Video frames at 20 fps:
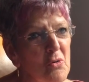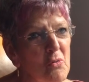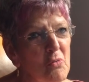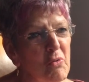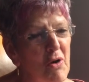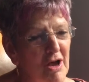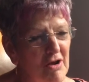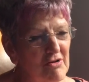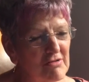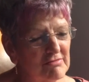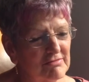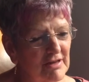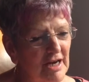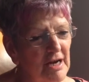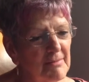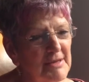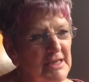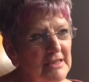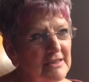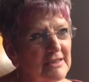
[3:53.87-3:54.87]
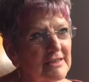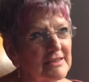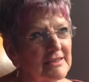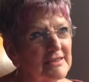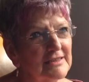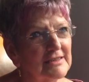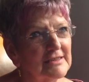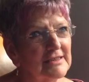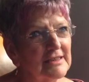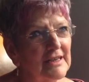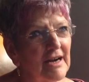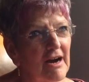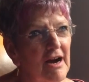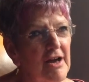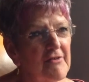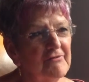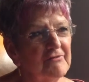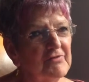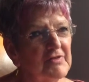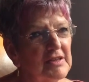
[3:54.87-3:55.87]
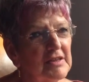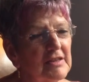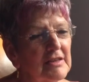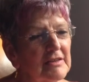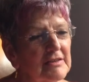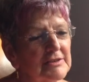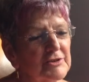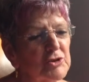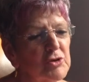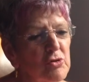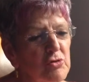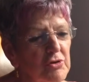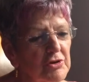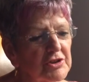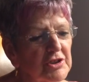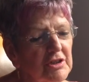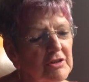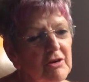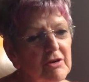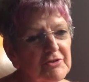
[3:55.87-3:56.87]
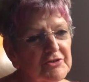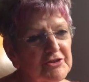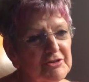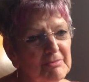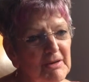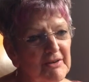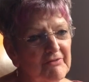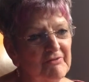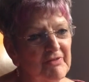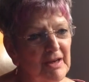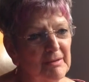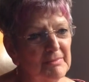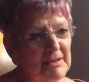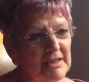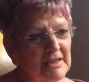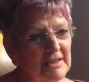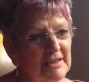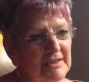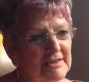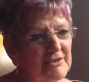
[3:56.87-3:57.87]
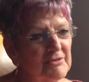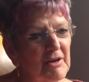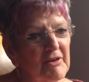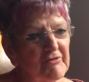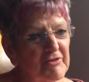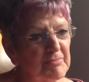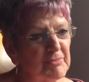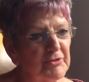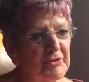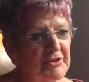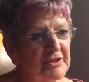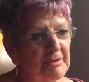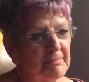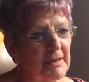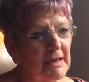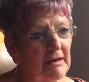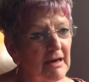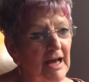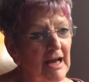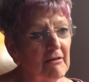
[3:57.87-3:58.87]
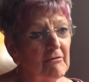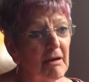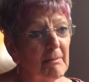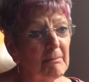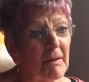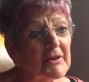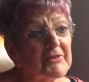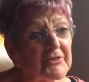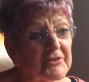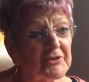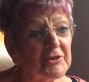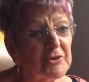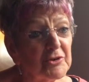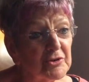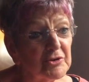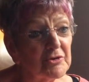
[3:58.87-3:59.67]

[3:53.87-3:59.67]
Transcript: Well, I mean, I've talked a lot to my family, to everybody, about how I must